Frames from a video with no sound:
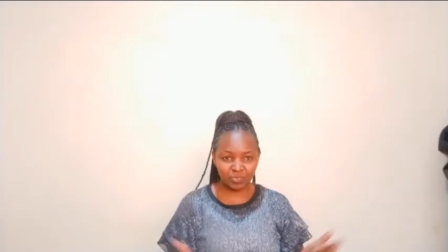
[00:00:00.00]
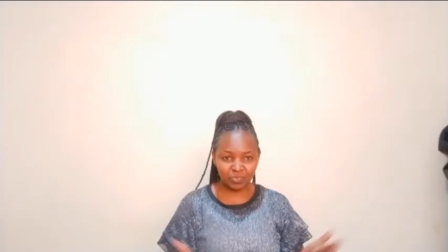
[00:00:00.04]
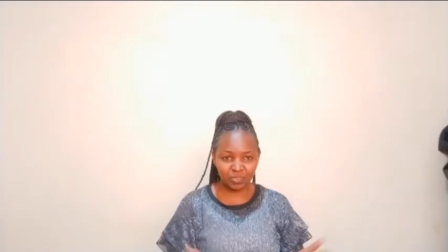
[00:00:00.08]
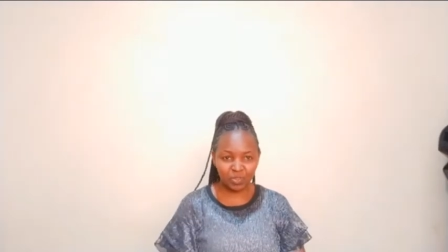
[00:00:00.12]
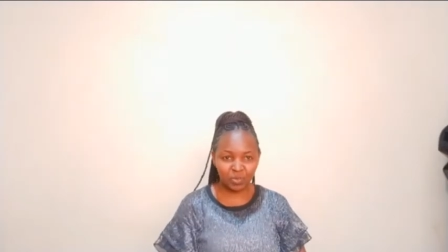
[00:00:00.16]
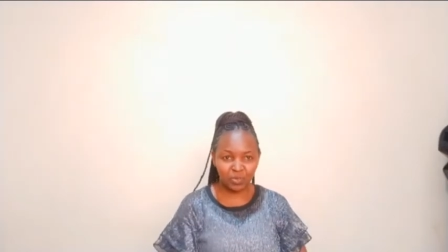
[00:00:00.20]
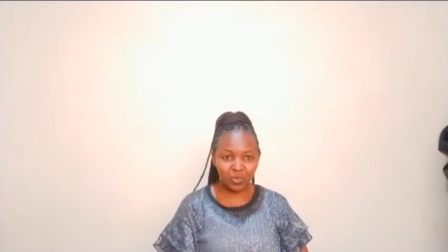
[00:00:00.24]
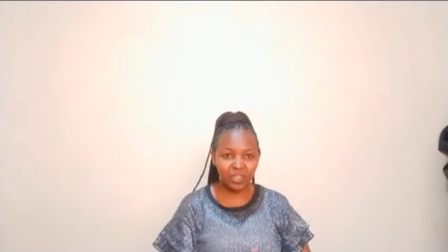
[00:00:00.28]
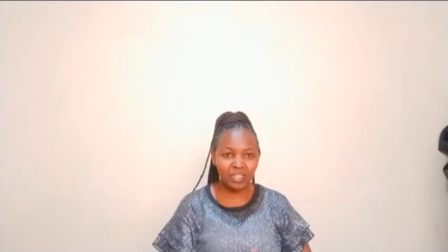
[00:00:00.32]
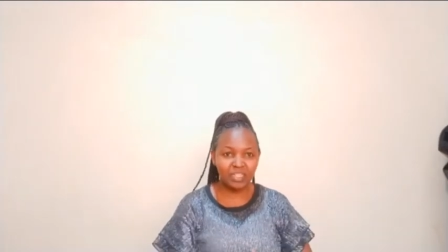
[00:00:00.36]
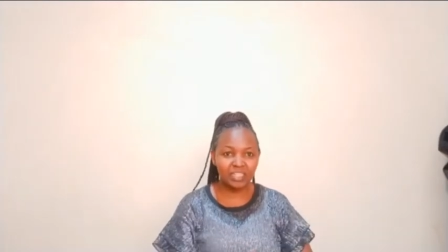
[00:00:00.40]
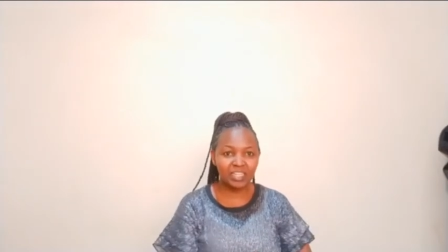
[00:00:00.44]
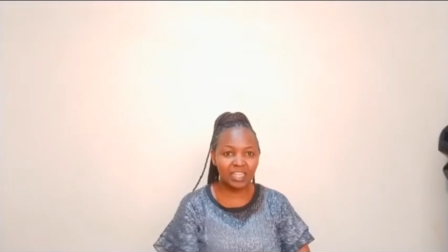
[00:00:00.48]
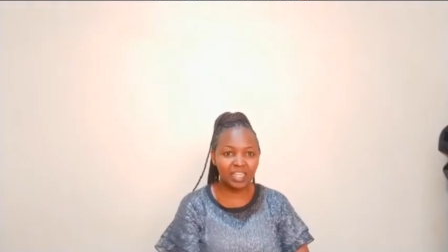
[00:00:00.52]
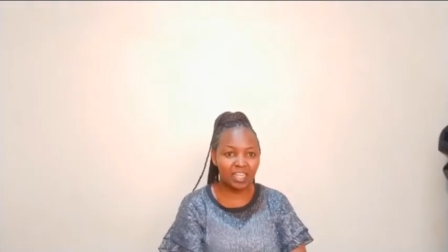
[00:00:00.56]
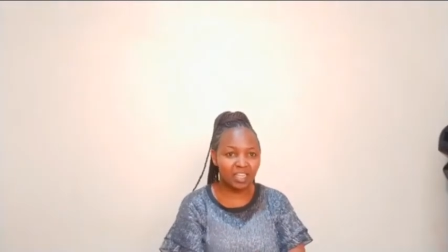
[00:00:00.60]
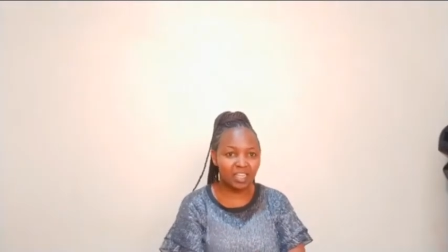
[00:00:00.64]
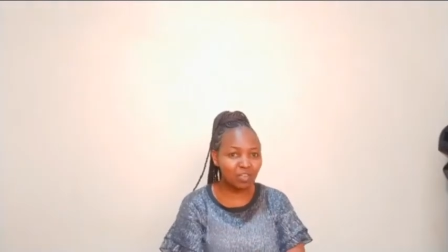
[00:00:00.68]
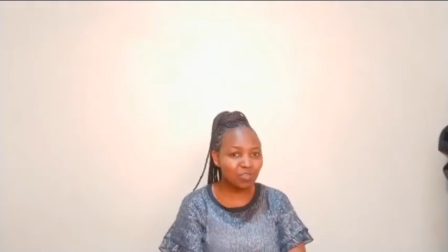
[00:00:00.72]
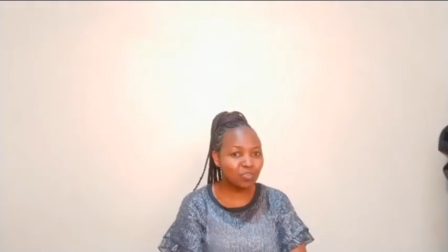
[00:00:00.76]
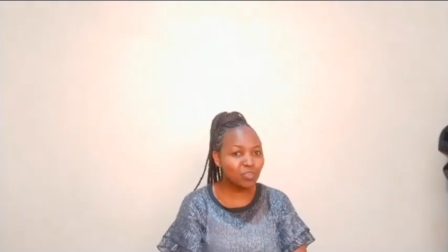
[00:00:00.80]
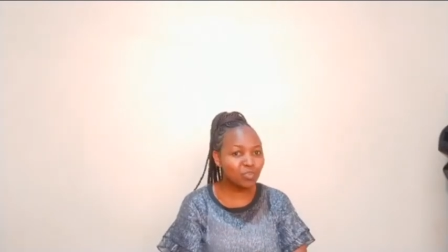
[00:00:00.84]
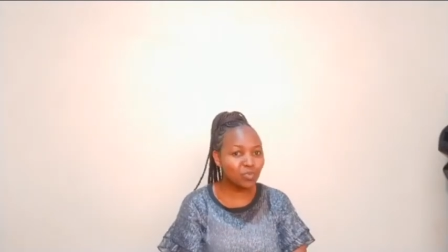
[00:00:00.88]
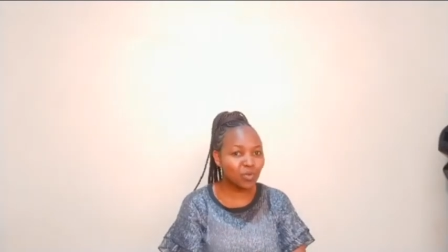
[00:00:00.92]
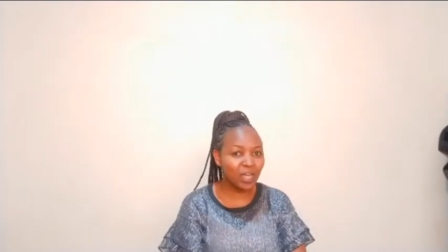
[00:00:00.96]
when
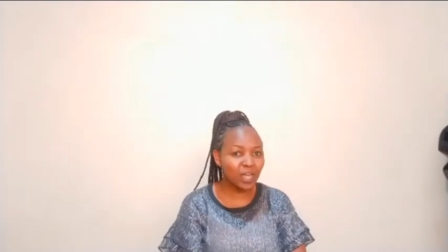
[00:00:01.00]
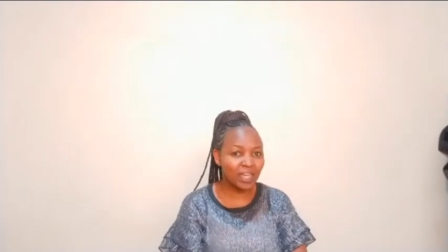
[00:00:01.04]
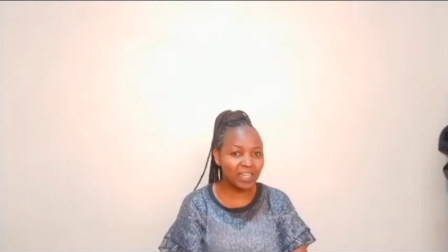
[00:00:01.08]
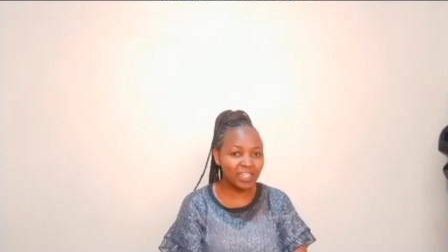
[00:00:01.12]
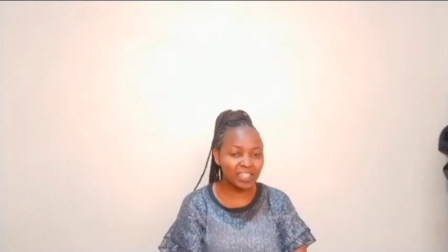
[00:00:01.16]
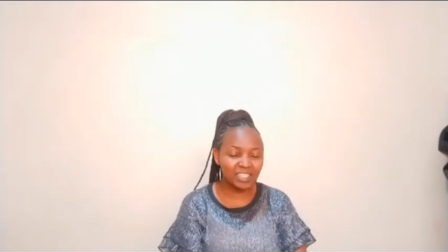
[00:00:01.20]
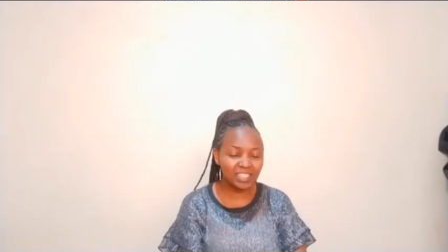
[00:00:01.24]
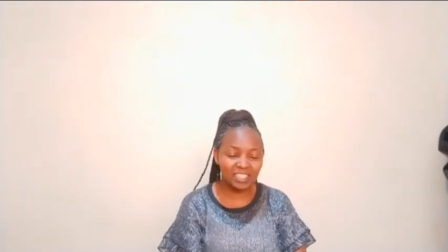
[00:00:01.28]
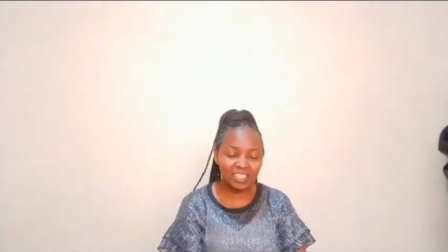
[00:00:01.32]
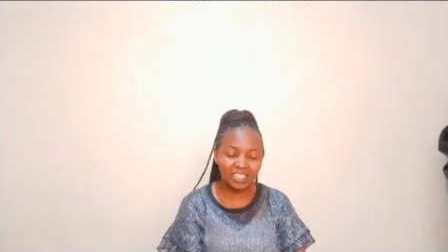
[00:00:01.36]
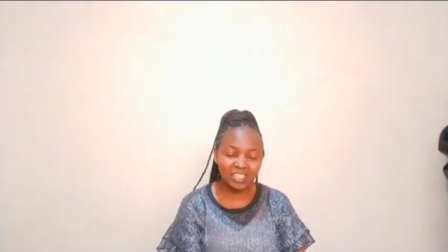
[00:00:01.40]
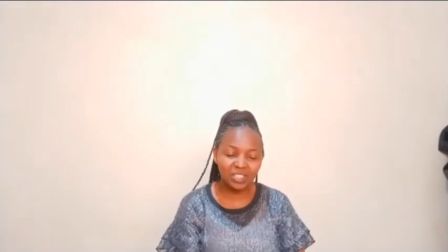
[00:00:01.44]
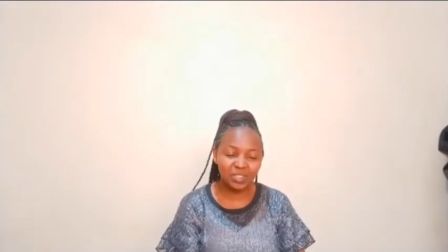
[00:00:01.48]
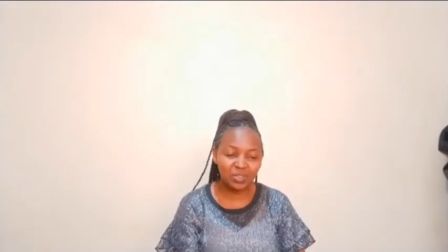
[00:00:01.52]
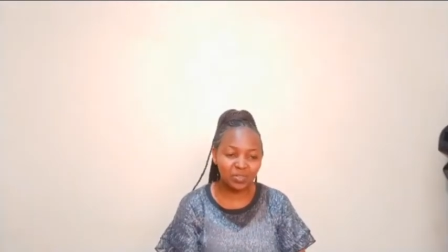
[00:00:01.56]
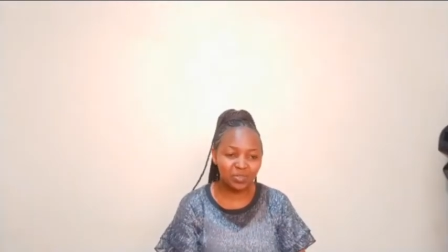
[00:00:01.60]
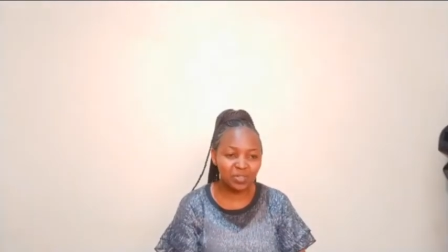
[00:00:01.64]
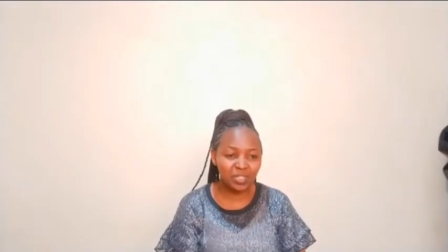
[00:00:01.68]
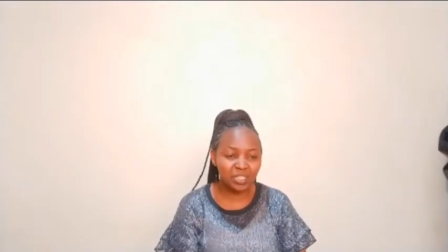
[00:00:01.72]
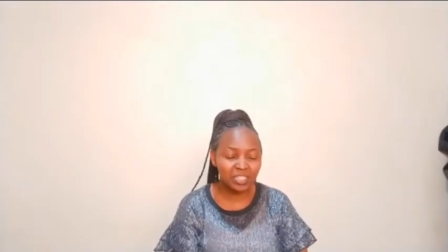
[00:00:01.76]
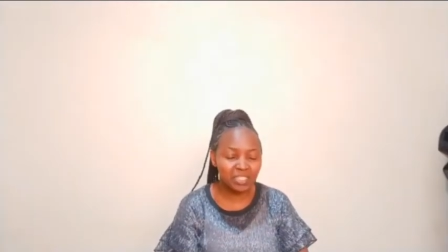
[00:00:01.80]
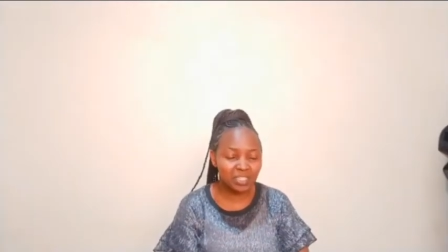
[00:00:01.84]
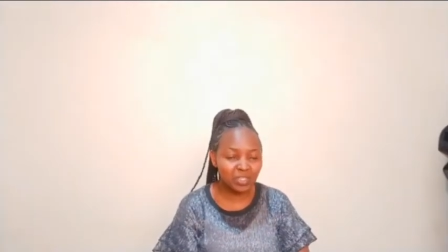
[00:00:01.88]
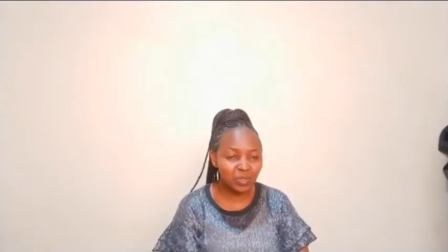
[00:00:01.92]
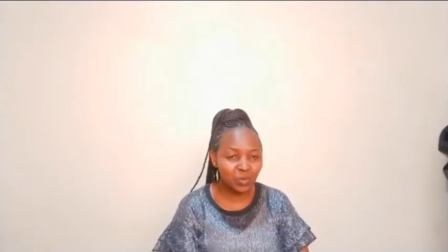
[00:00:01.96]
everyone is
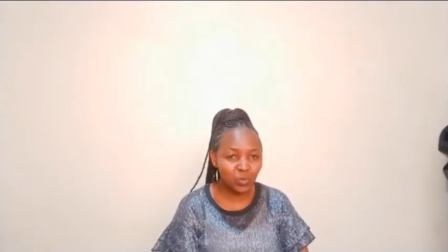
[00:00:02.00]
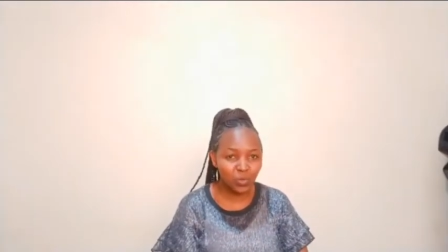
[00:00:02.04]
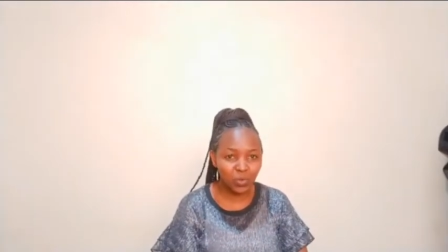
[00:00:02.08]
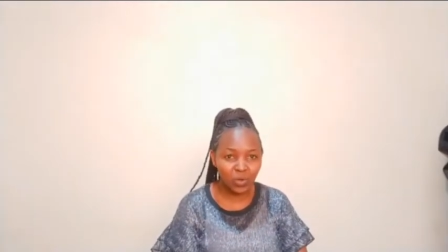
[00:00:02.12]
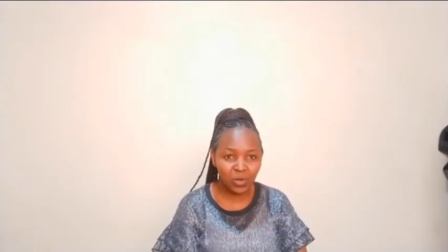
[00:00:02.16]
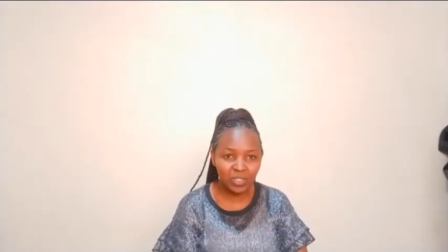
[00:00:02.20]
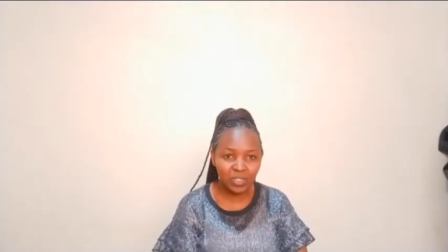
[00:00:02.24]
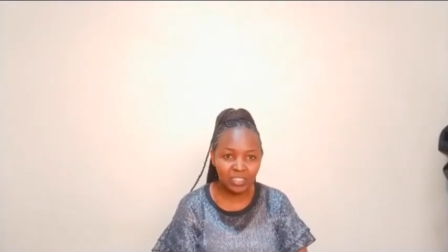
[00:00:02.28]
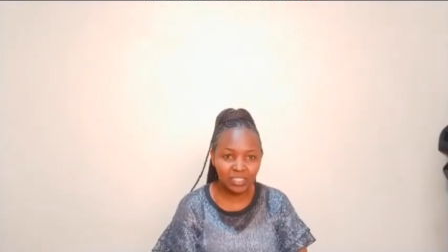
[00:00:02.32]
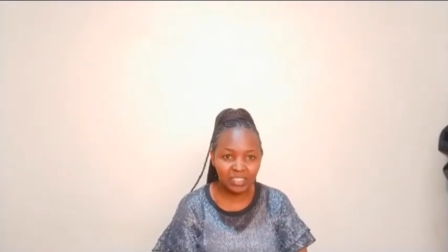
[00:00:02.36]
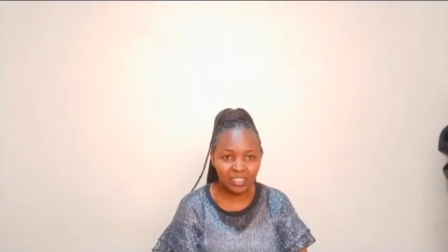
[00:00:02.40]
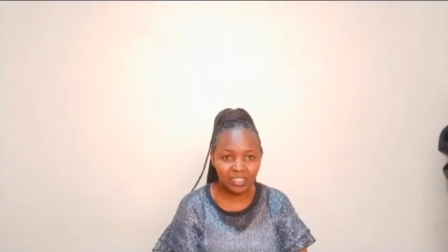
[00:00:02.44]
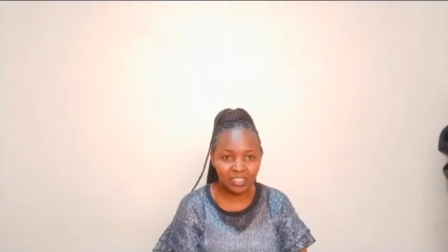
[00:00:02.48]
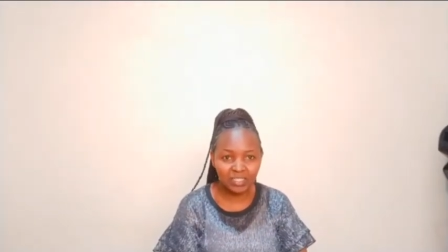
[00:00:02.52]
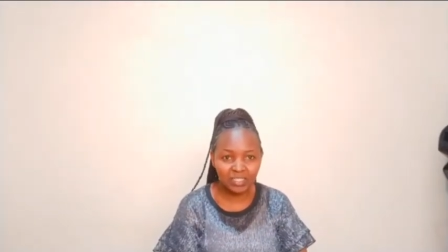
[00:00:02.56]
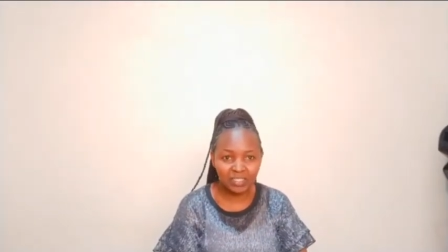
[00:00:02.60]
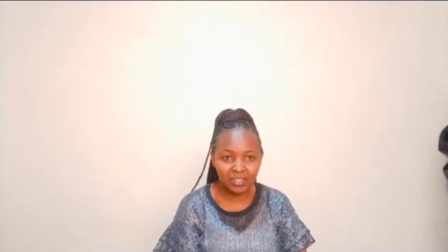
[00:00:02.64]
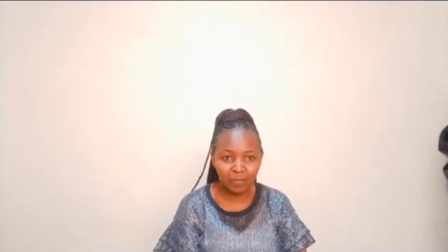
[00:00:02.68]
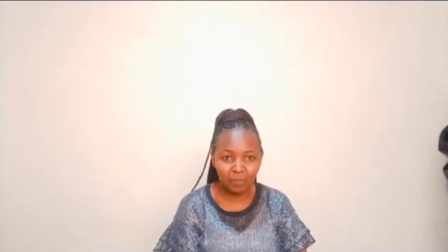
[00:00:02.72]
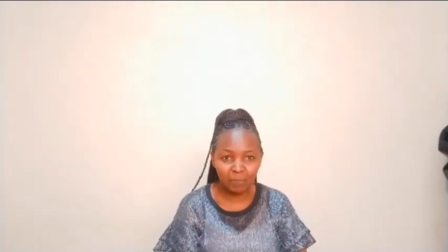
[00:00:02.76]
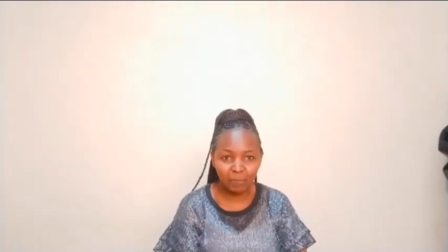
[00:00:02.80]
creating content,